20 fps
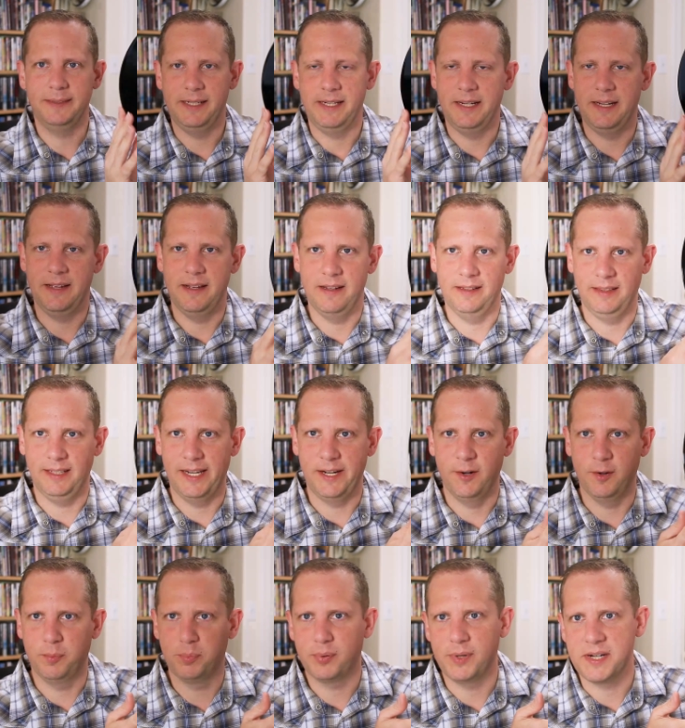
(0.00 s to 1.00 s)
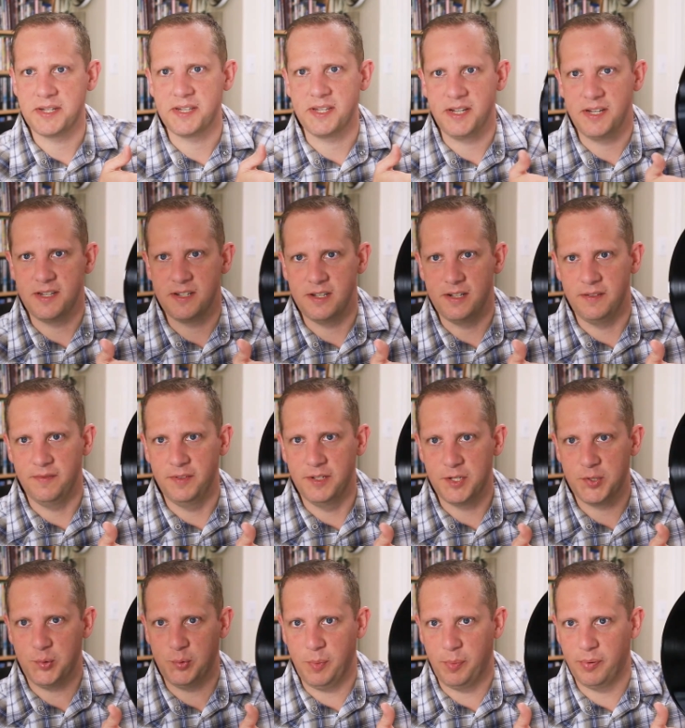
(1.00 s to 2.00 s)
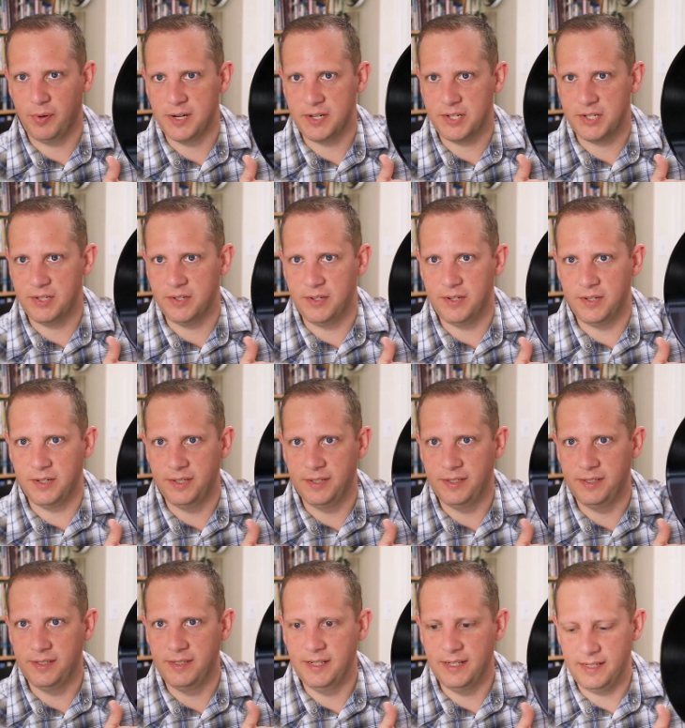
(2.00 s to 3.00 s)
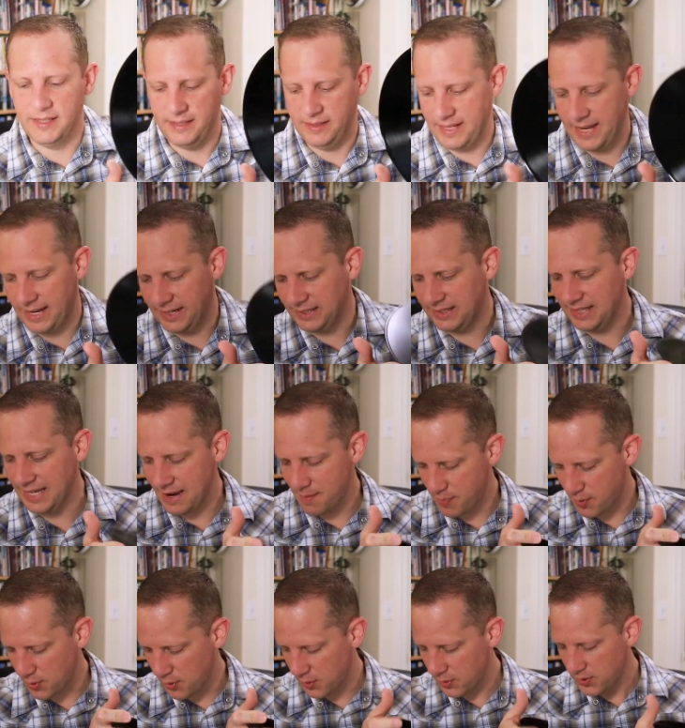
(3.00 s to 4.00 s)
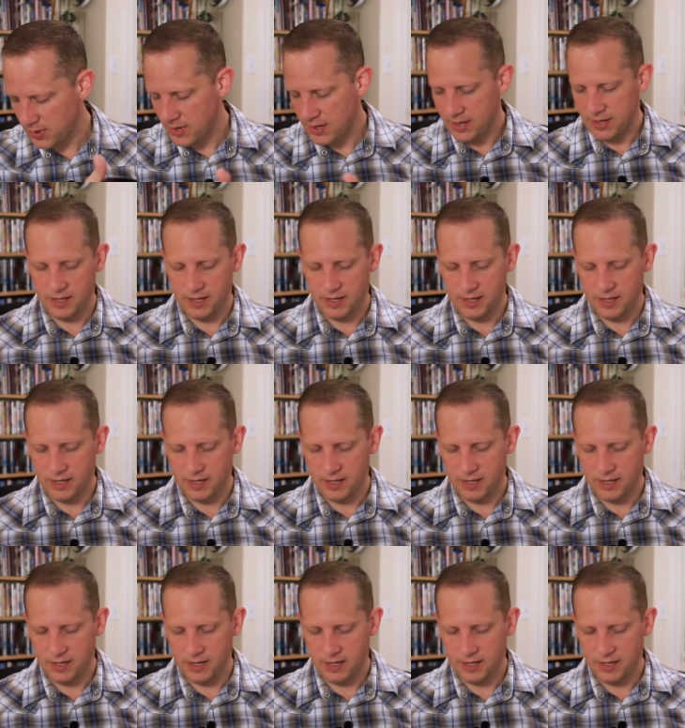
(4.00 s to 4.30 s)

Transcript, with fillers: and uh, later pressings of this were pressed on uh, that label.